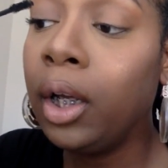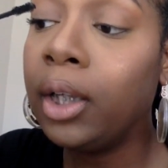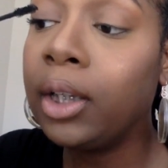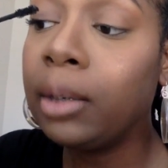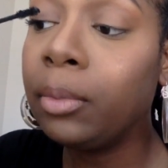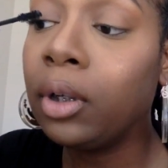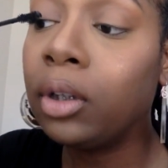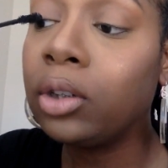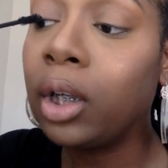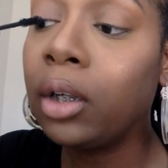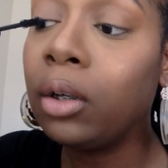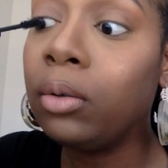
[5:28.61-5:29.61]
And then I'm gonna
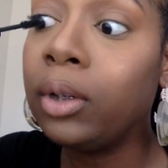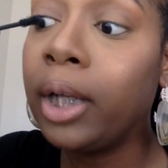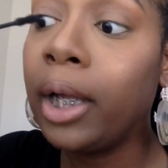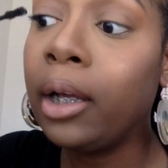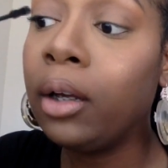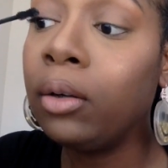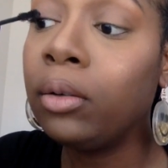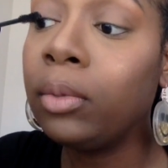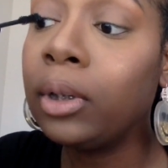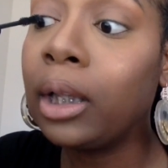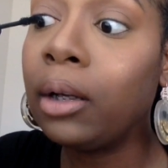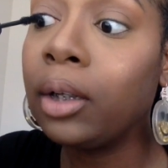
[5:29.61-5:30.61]
try to go down
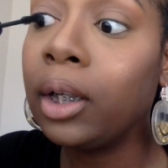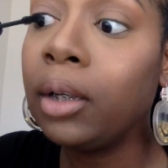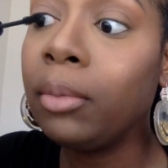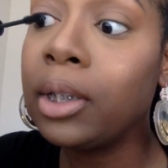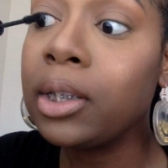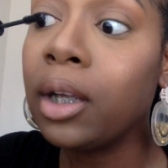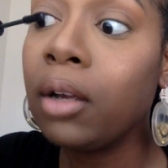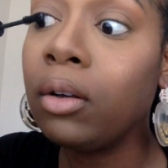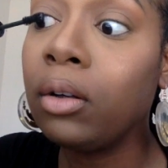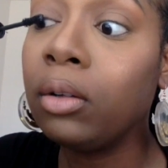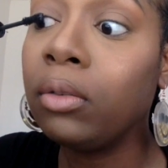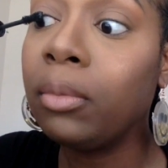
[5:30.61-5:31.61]
without getting mascara
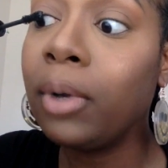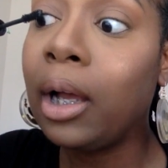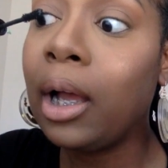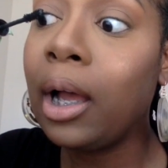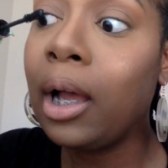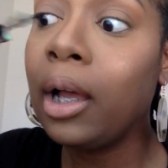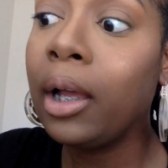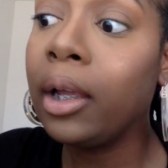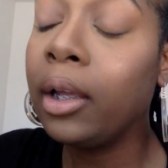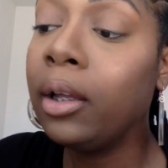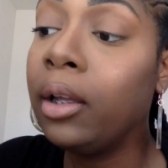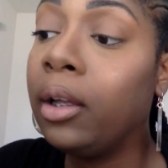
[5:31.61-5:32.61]
all over my eye